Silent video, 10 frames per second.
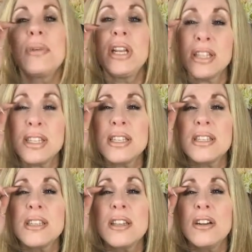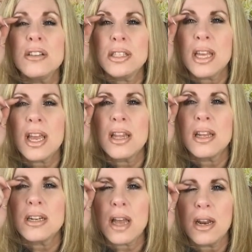but it's this little skin
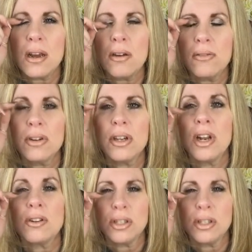that kind of over, you know,